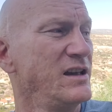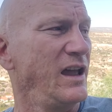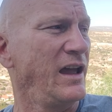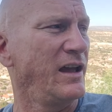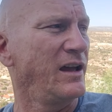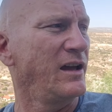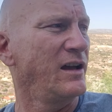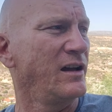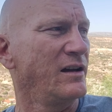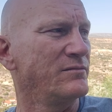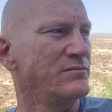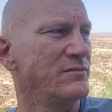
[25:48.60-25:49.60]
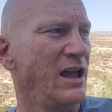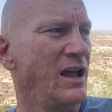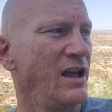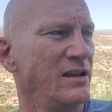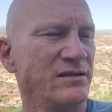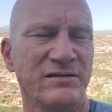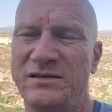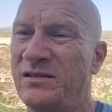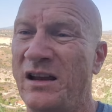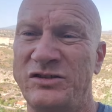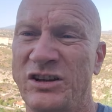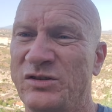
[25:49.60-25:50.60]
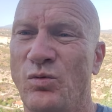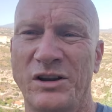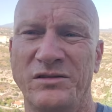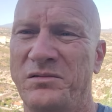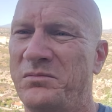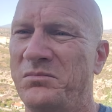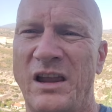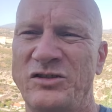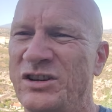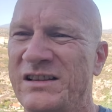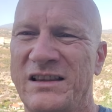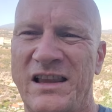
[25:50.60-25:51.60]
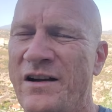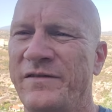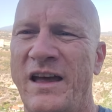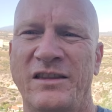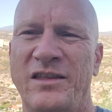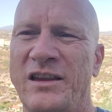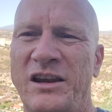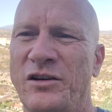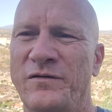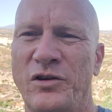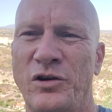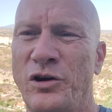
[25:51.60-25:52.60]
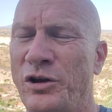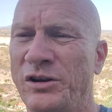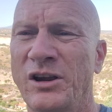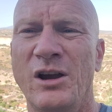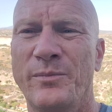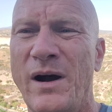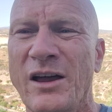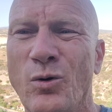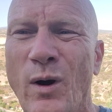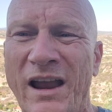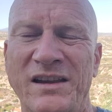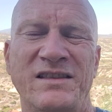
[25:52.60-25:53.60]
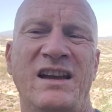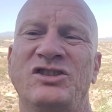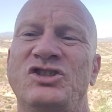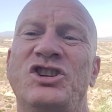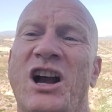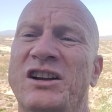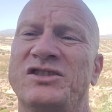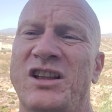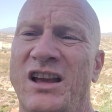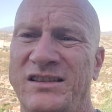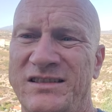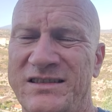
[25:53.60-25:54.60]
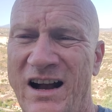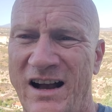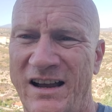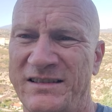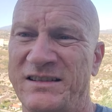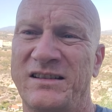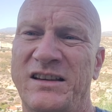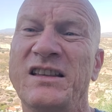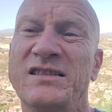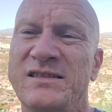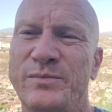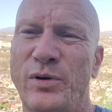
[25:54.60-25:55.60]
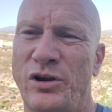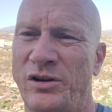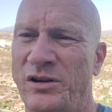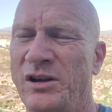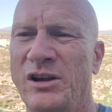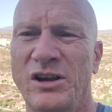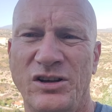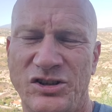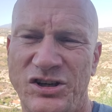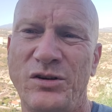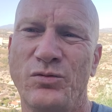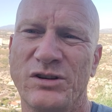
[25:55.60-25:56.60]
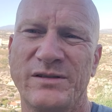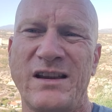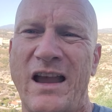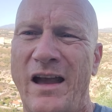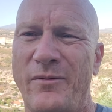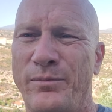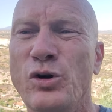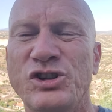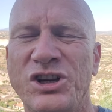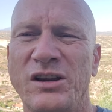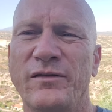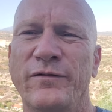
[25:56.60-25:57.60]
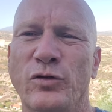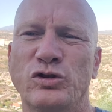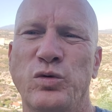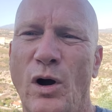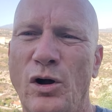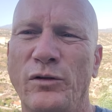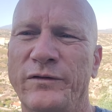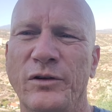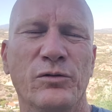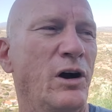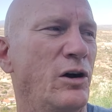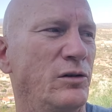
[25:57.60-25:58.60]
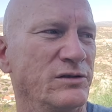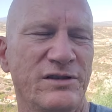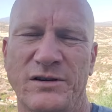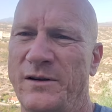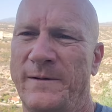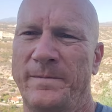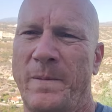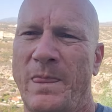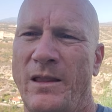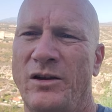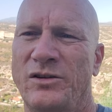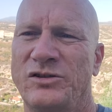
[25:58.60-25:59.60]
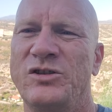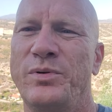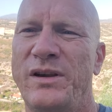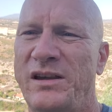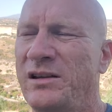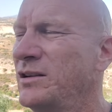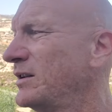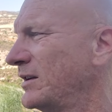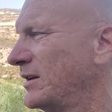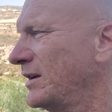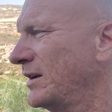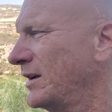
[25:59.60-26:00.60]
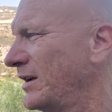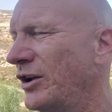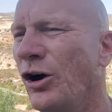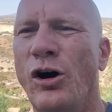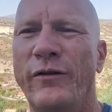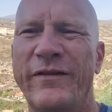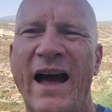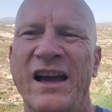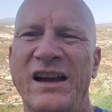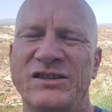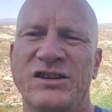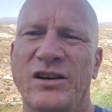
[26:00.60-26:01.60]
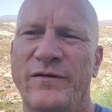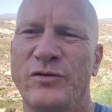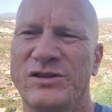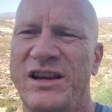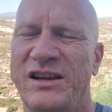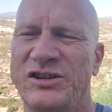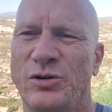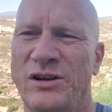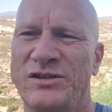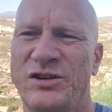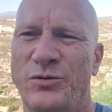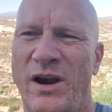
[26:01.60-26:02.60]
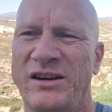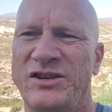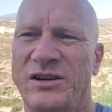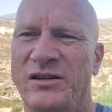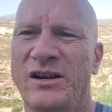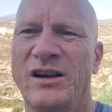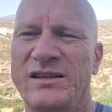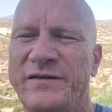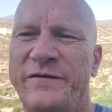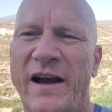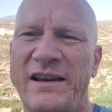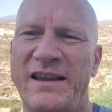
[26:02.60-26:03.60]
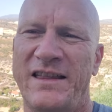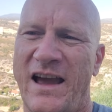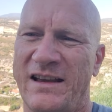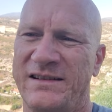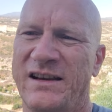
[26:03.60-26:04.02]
And they just love that thinning of the herd. By the way, that judge that died, Ginsburg, she was pushing for 12-year-olds to be of age for sexual interaction. It's funny that,